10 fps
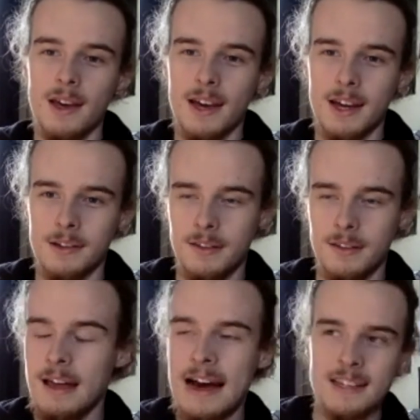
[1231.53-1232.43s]
the
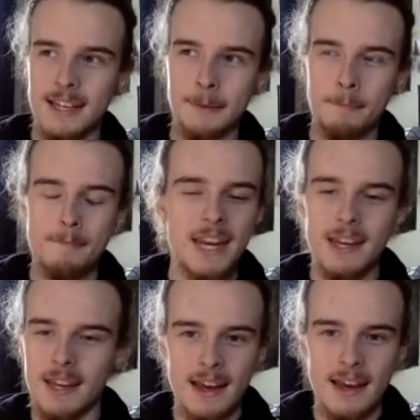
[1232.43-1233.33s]
last like minute
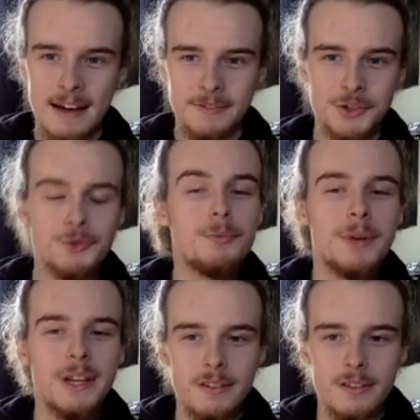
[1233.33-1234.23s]
and a half to 2
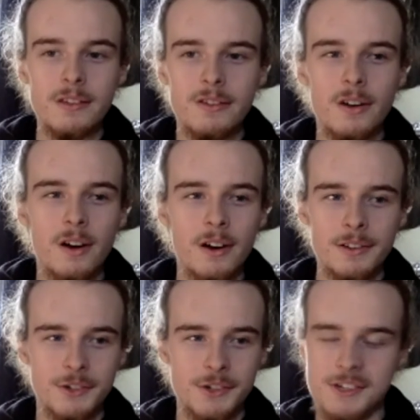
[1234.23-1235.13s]
minutes of the song
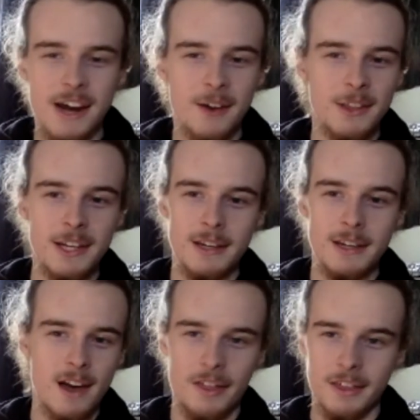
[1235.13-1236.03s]
just sound like
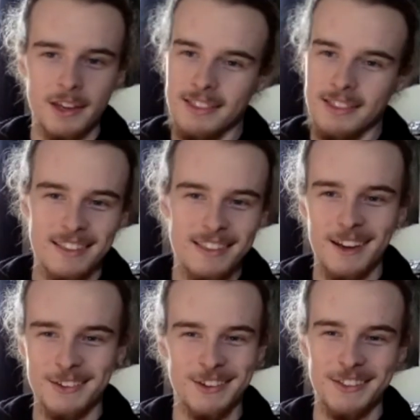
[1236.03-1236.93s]
nothing
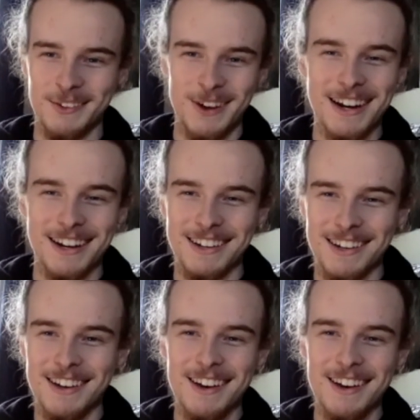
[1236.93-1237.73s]
else on the record.